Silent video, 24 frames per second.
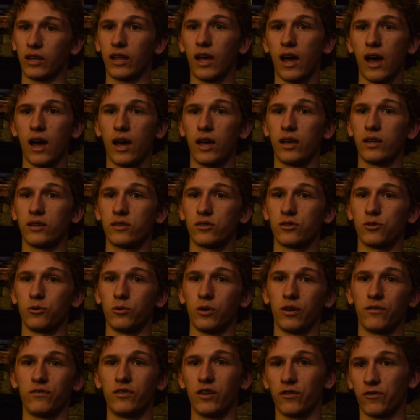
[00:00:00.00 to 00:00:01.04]
guys who
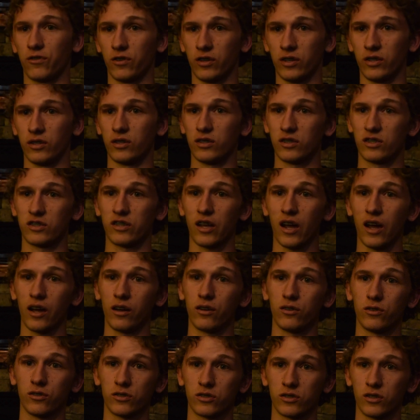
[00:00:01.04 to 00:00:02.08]
have different
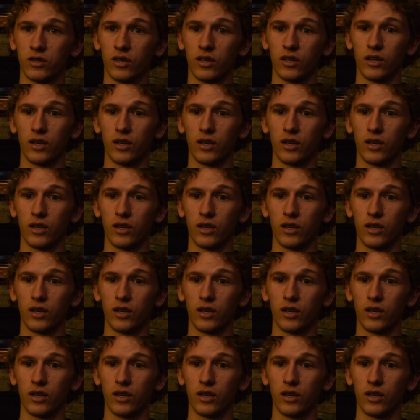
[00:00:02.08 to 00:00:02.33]
styles,